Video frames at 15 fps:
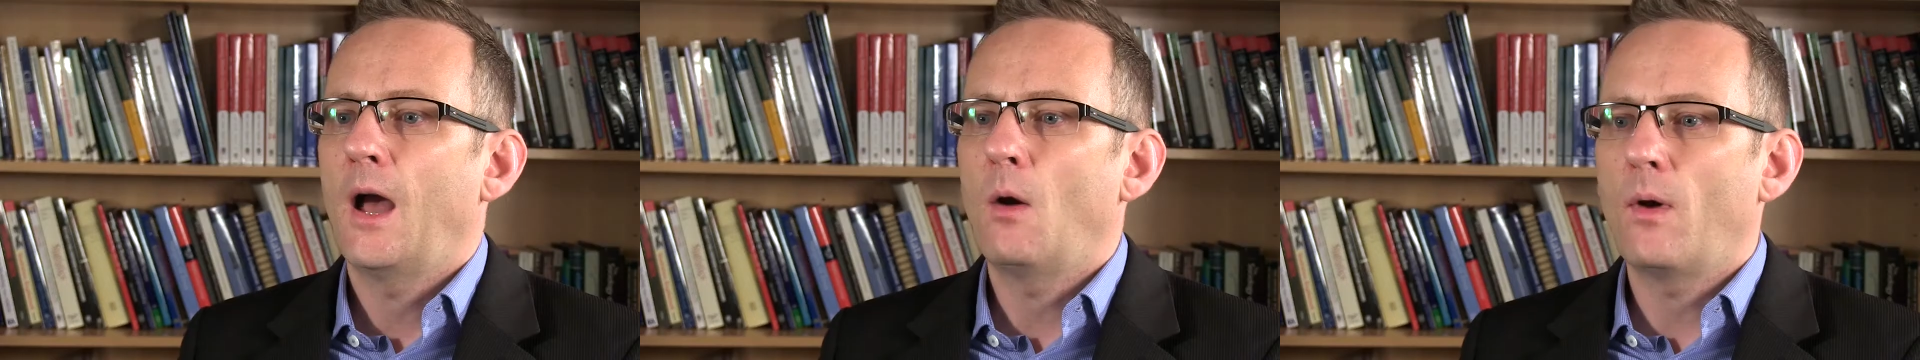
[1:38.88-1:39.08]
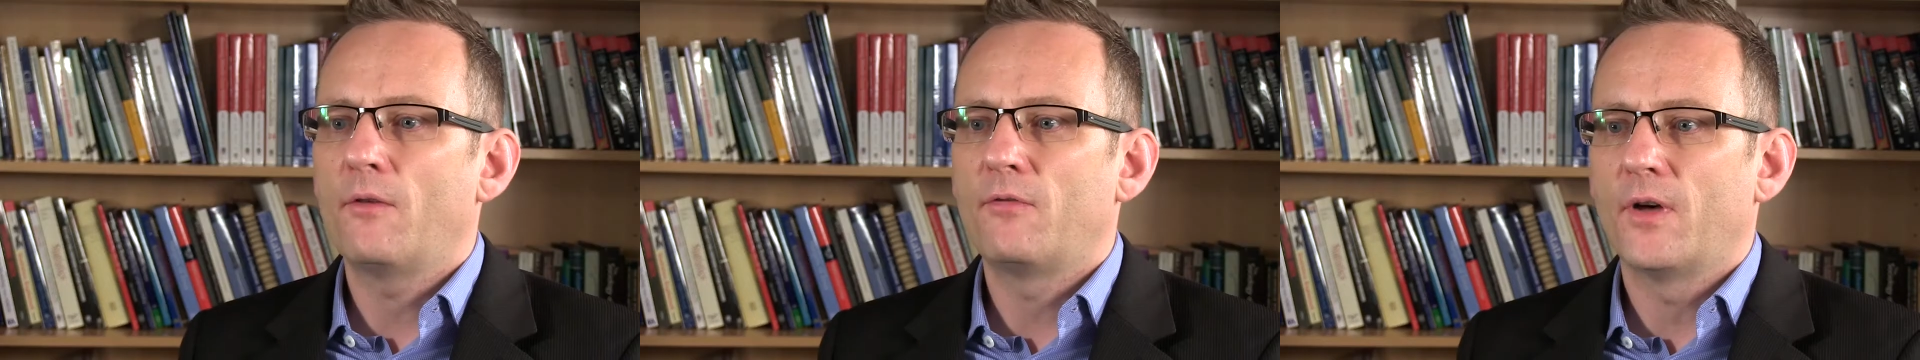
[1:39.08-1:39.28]

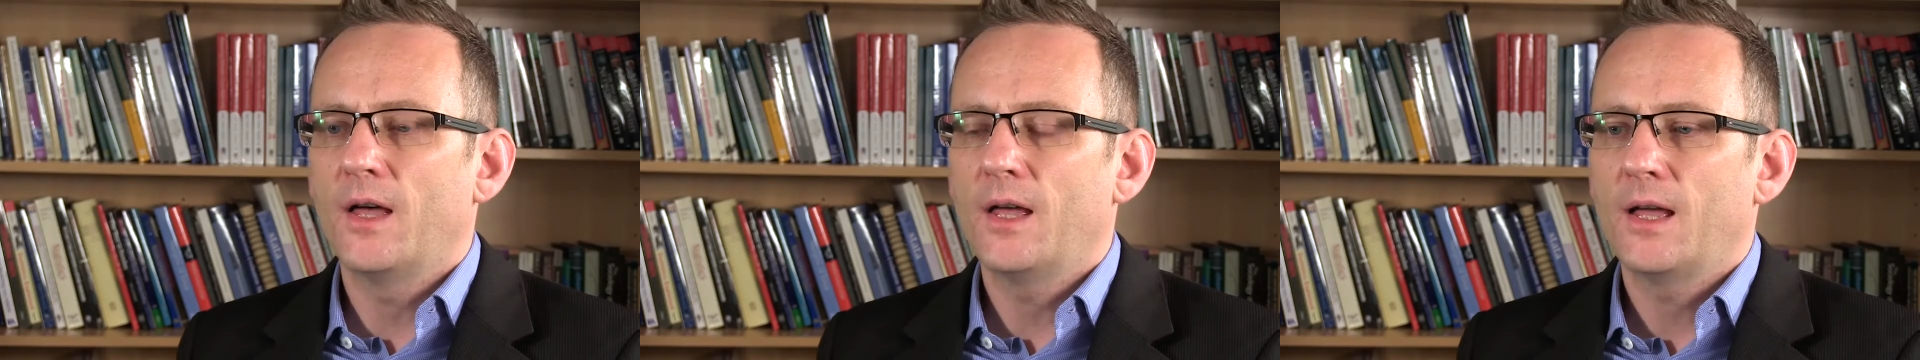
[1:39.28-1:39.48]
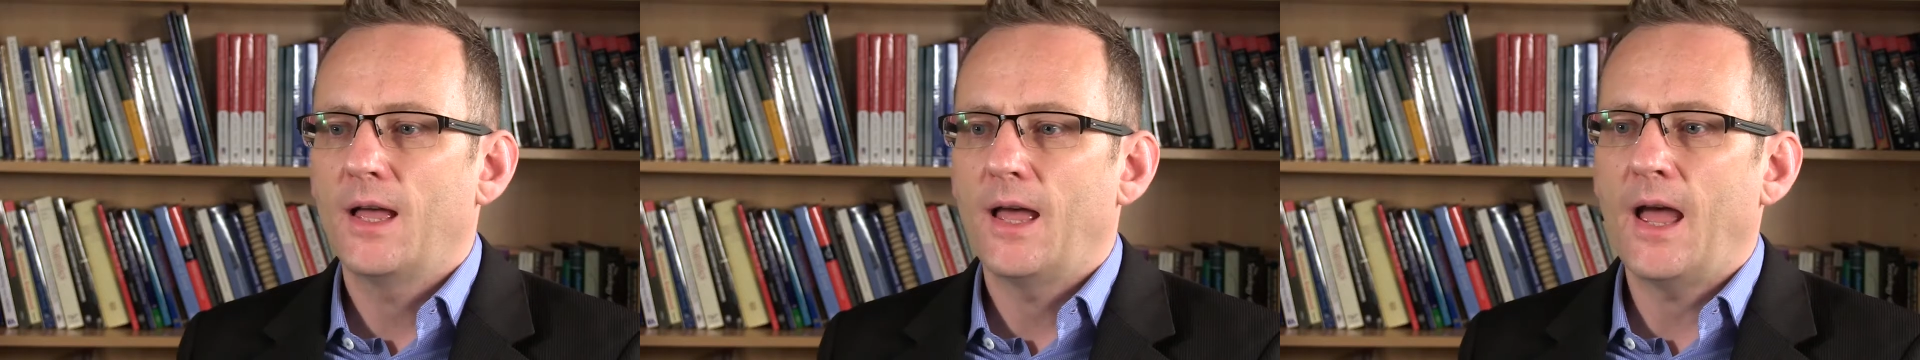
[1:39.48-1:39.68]

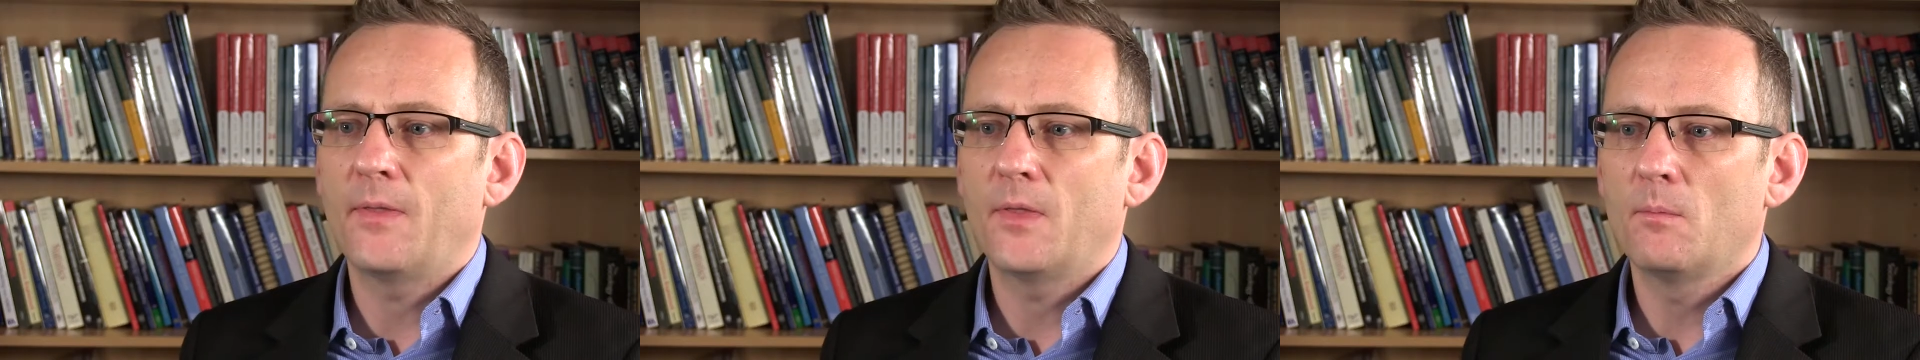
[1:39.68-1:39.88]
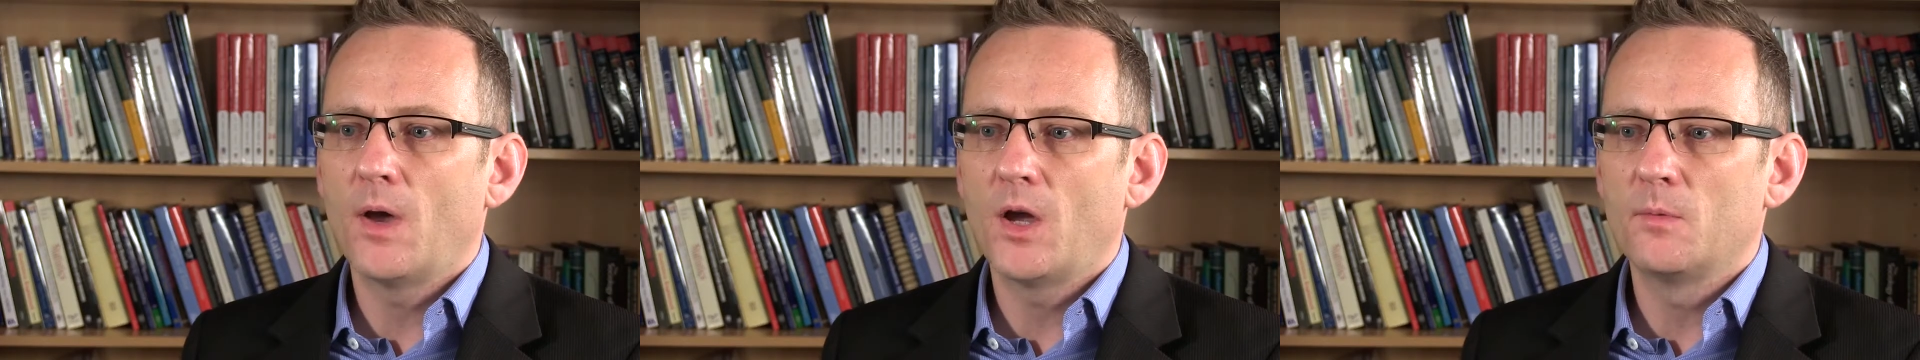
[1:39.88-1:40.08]
However, at
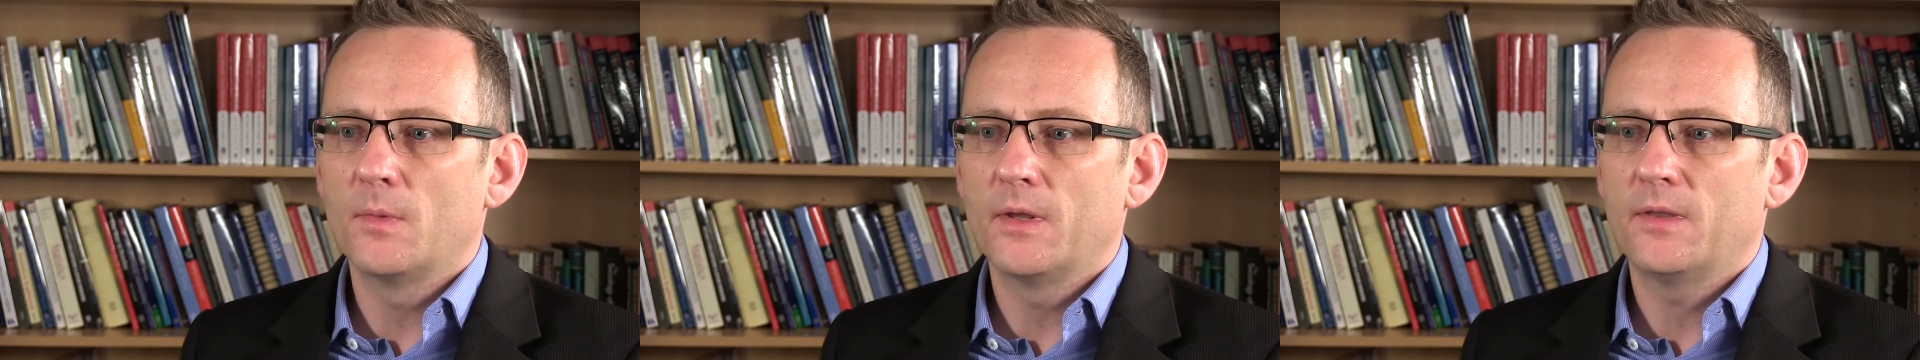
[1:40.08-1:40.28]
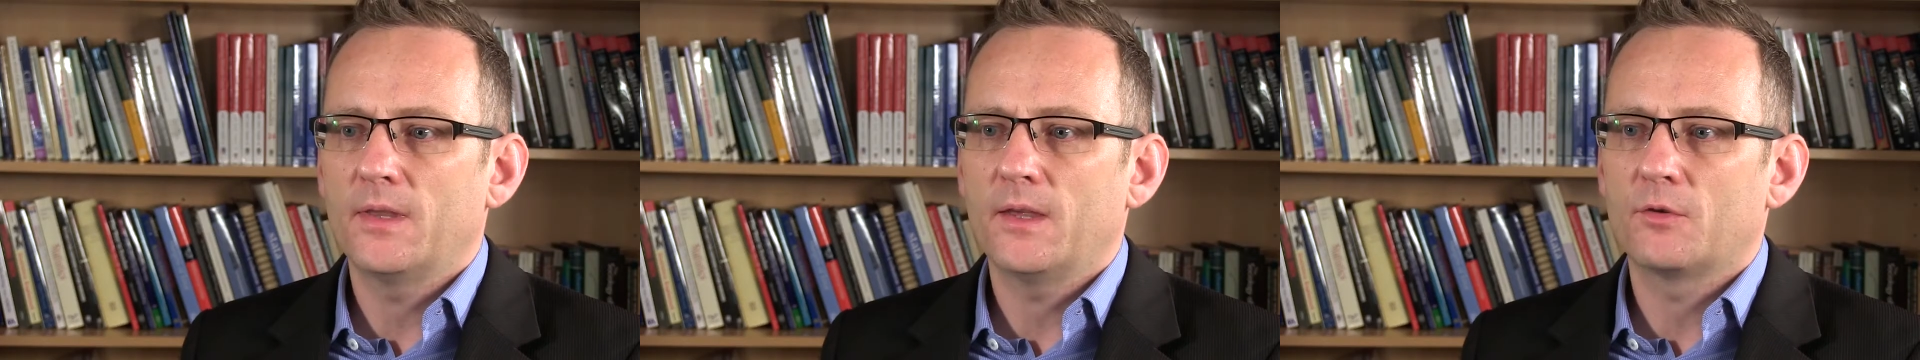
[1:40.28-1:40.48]
the moment,